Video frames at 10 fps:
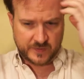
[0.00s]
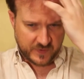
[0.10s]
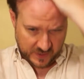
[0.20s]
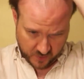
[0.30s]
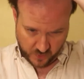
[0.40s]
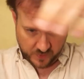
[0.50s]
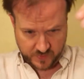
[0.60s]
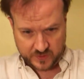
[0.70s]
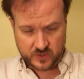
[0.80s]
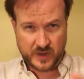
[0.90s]
video where
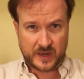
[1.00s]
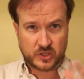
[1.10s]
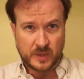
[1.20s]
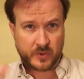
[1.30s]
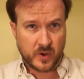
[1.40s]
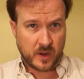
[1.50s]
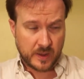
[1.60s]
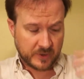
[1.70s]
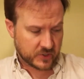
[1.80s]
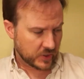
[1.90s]
things are kind of jumping around.
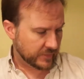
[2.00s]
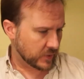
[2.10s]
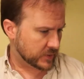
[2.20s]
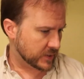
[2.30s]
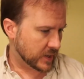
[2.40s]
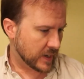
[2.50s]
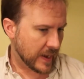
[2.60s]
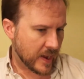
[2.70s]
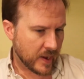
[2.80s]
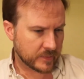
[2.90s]
I'm in two different
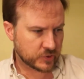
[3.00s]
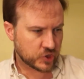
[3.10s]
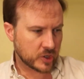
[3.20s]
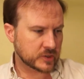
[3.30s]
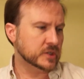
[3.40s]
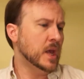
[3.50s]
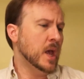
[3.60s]
shirts.